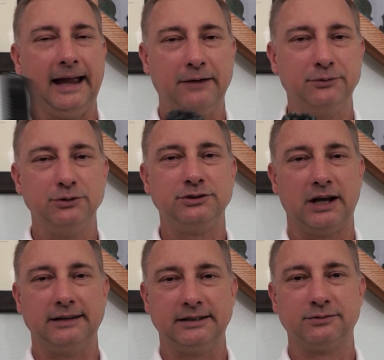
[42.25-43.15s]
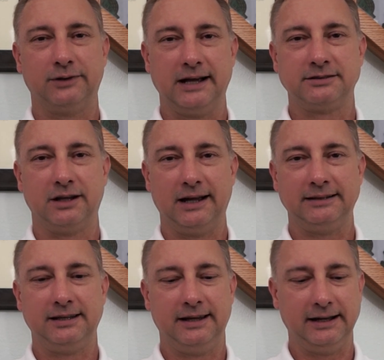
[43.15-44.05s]
if you shine this
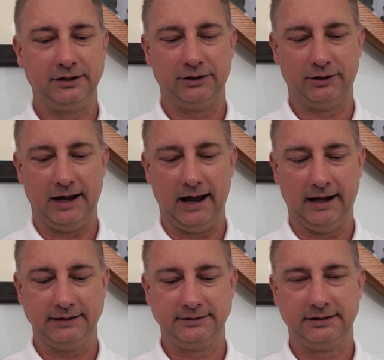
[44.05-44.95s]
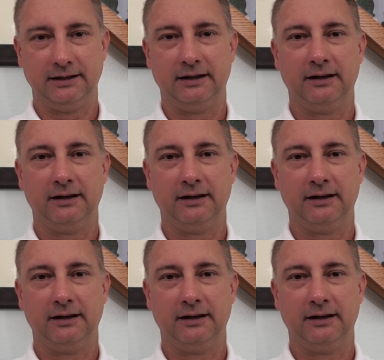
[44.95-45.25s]
flashlight into their eyes,